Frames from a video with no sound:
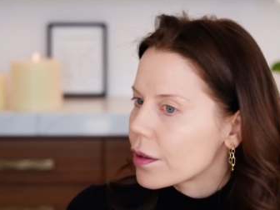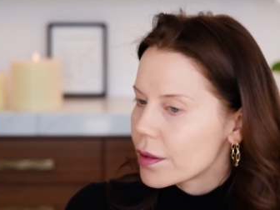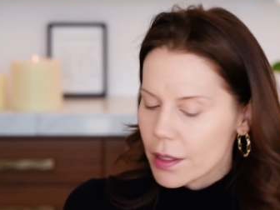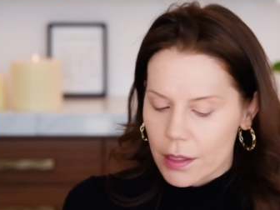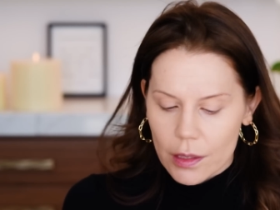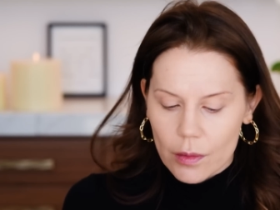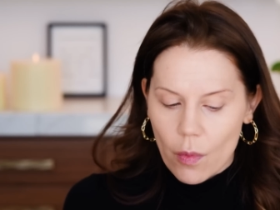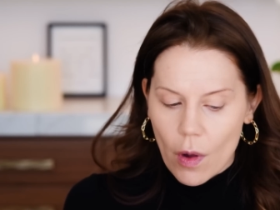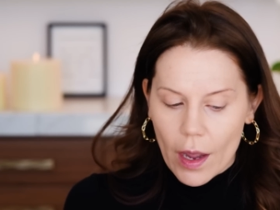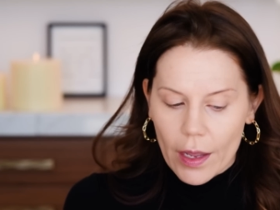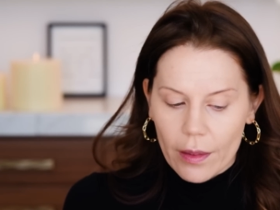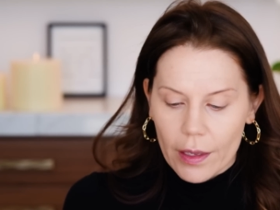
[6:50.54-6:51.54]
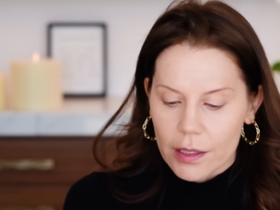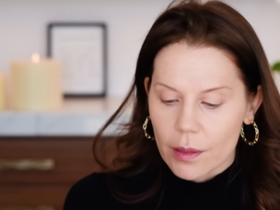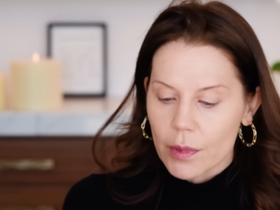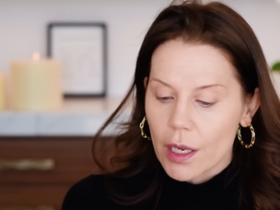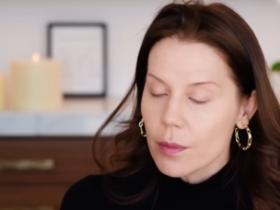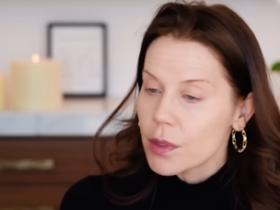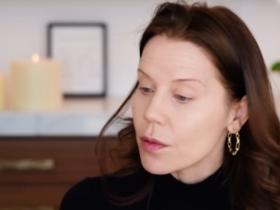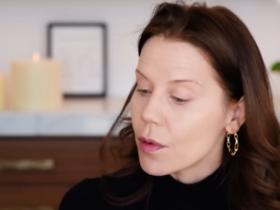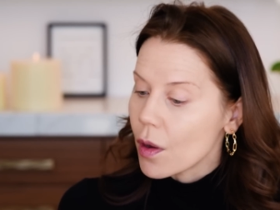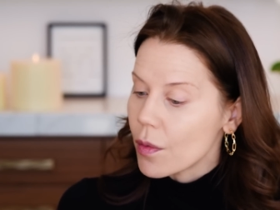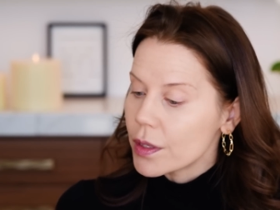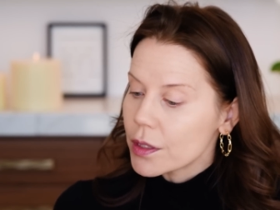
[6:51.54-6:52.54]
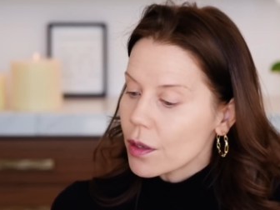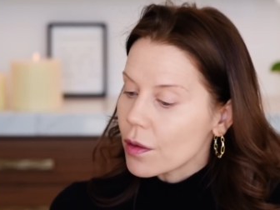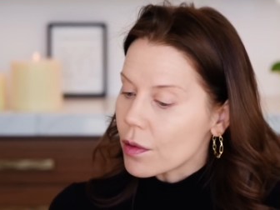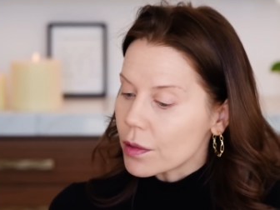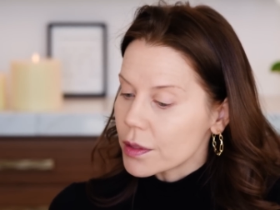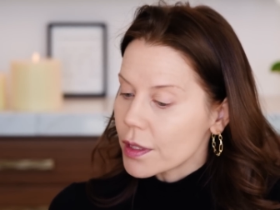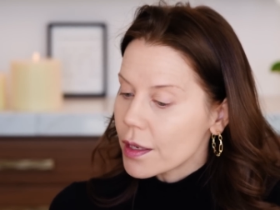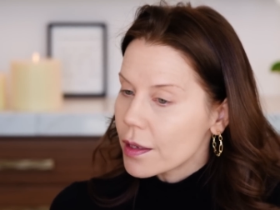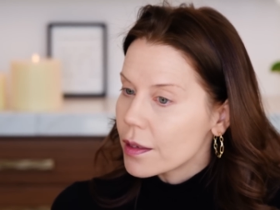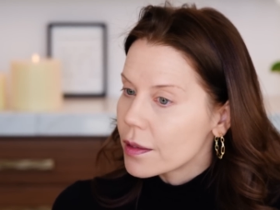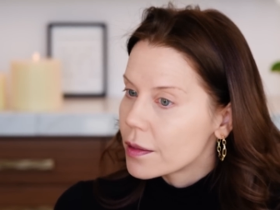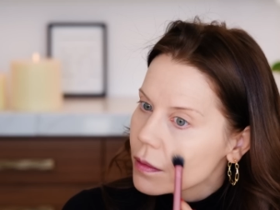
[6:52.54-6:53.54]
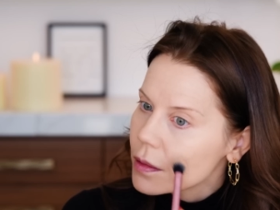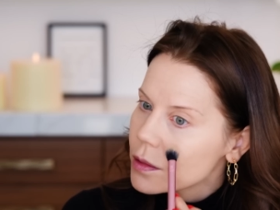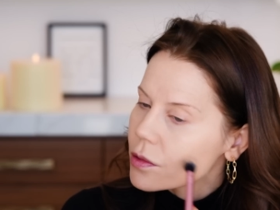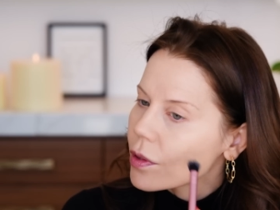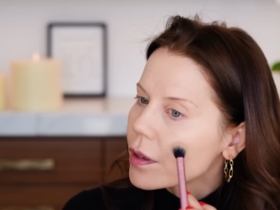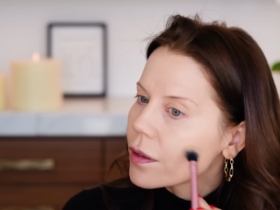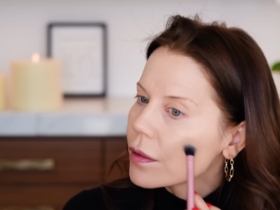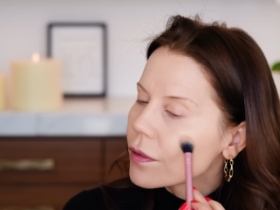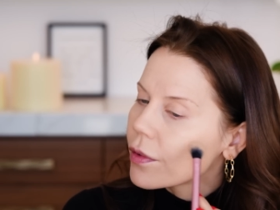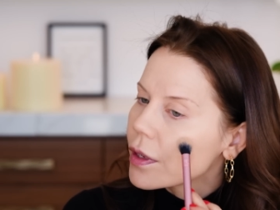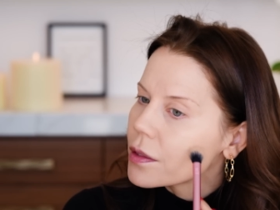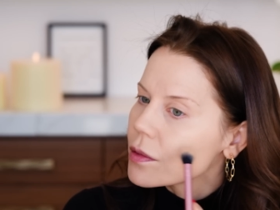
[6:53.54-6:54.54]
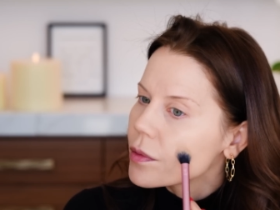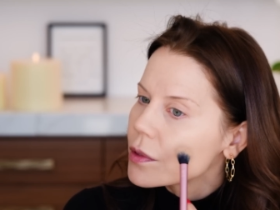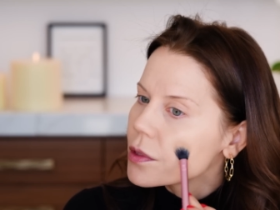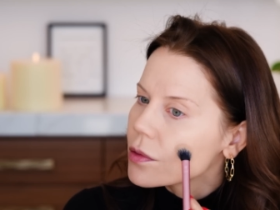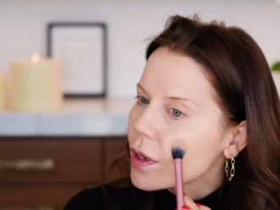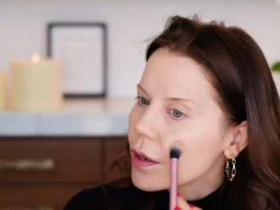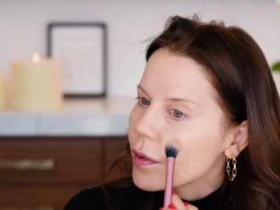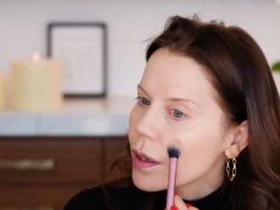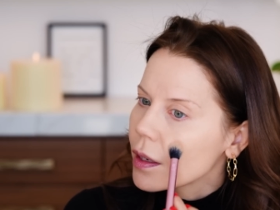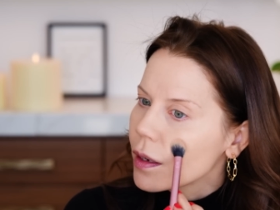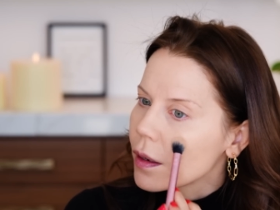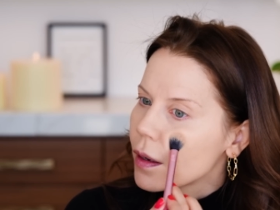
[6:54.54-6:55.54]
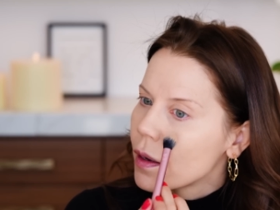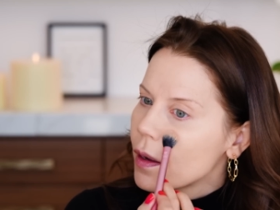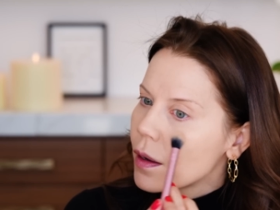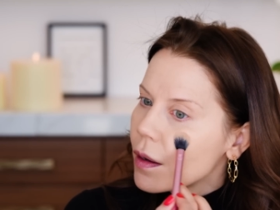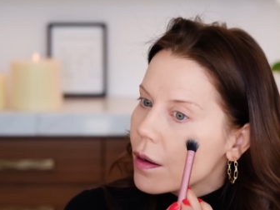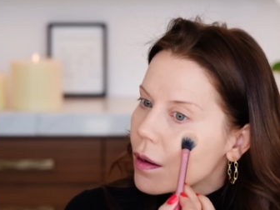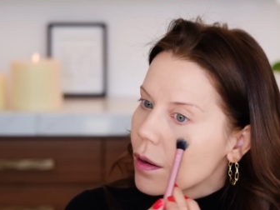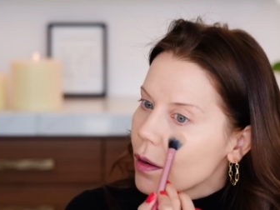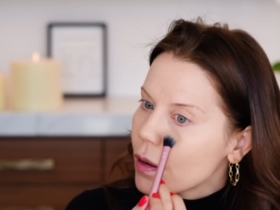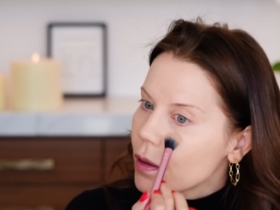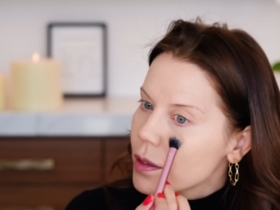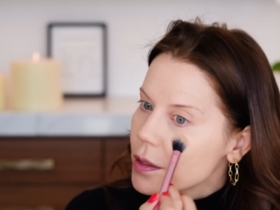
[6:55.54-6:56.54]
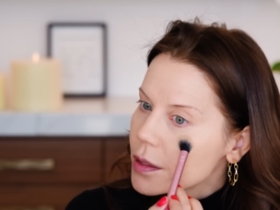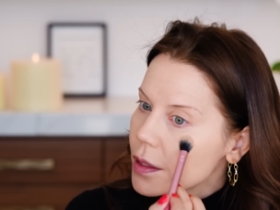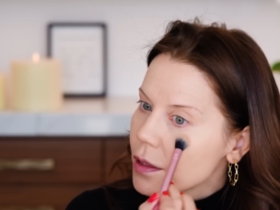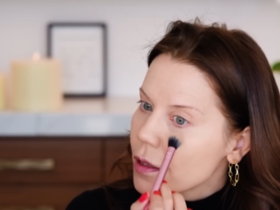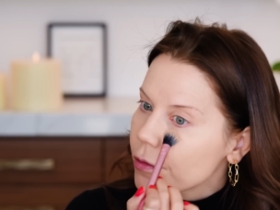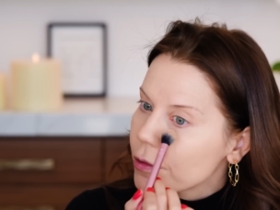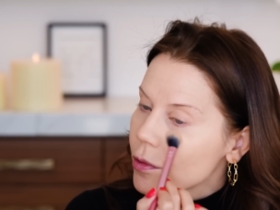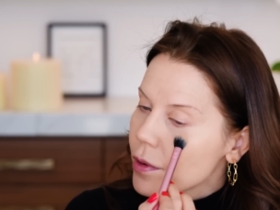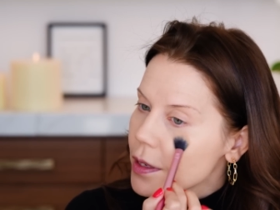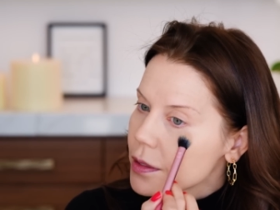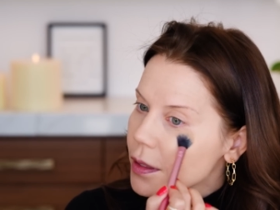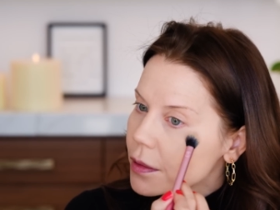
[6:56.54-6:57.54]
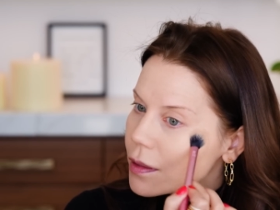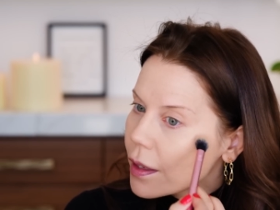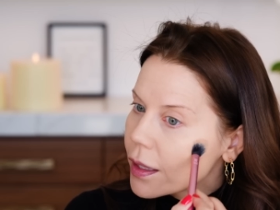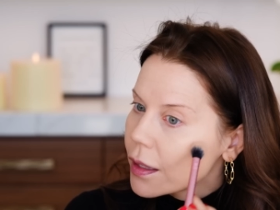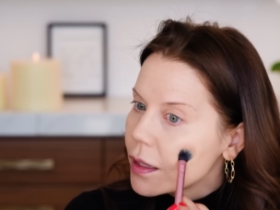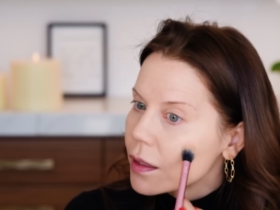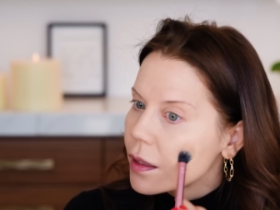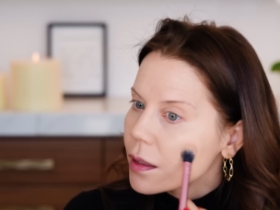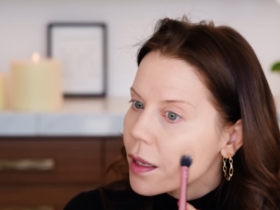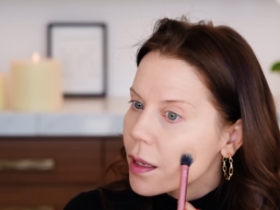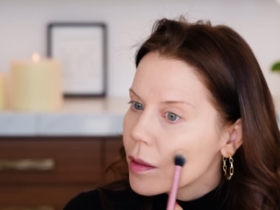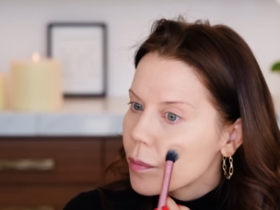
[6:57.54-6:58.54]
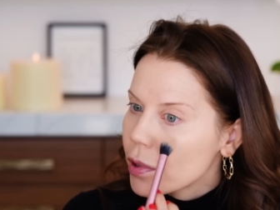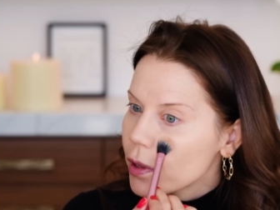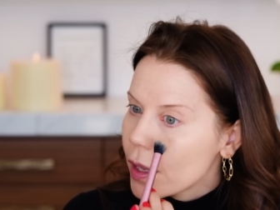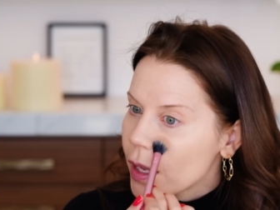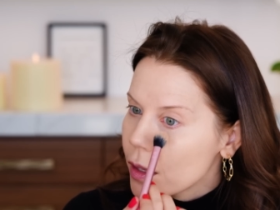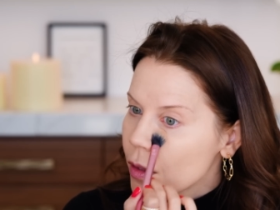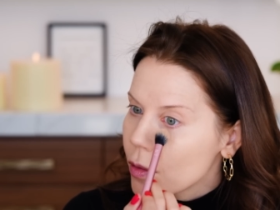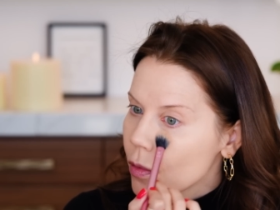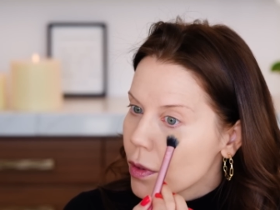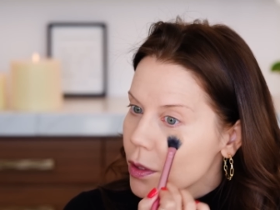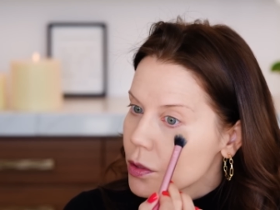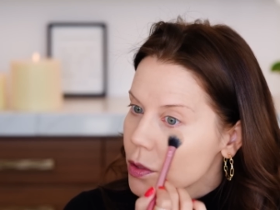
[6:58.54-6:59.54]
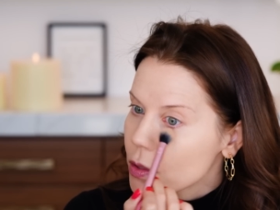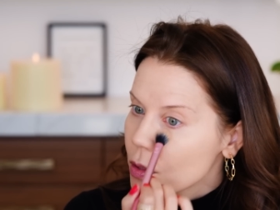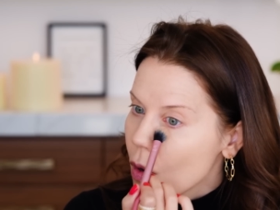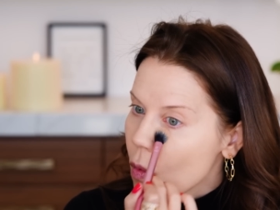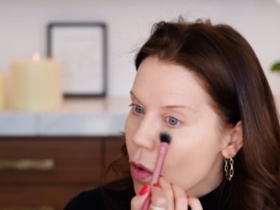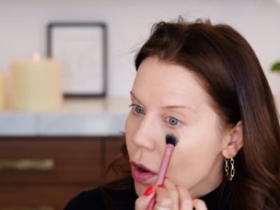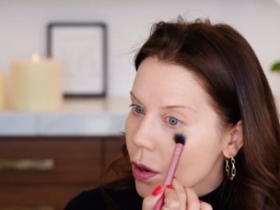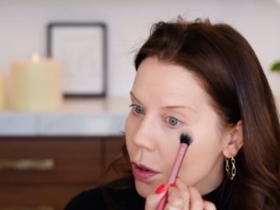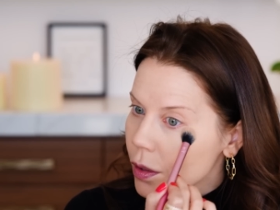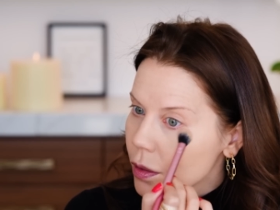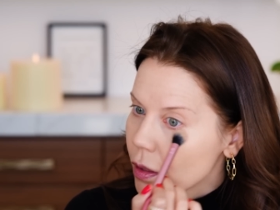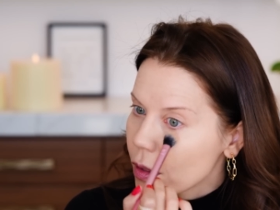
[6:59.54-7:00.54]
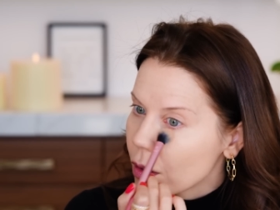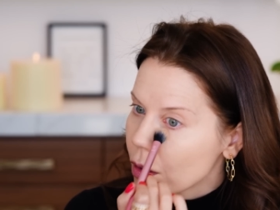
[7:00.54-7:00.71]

This is why, like, sometimes you go into Ulta. Let's try it on the face. We'll just try it right here. Honestly, the fluorescent lighting can play you so hard.